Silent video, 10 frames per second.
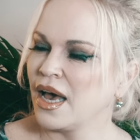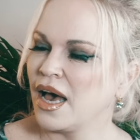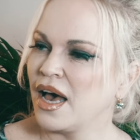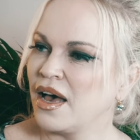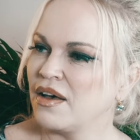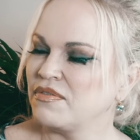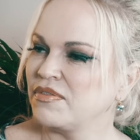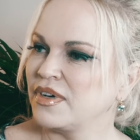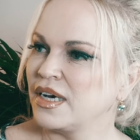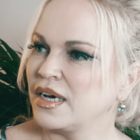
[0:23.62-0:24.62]

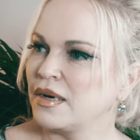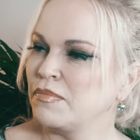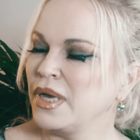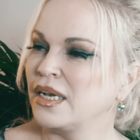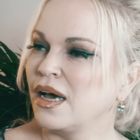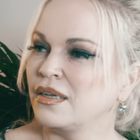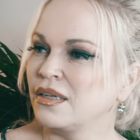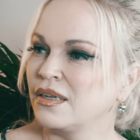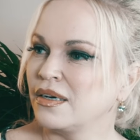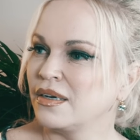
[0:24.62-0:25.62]
have uh, been
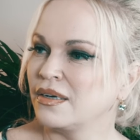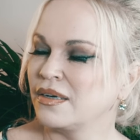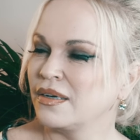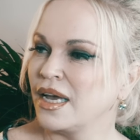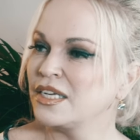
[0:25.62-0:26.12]
under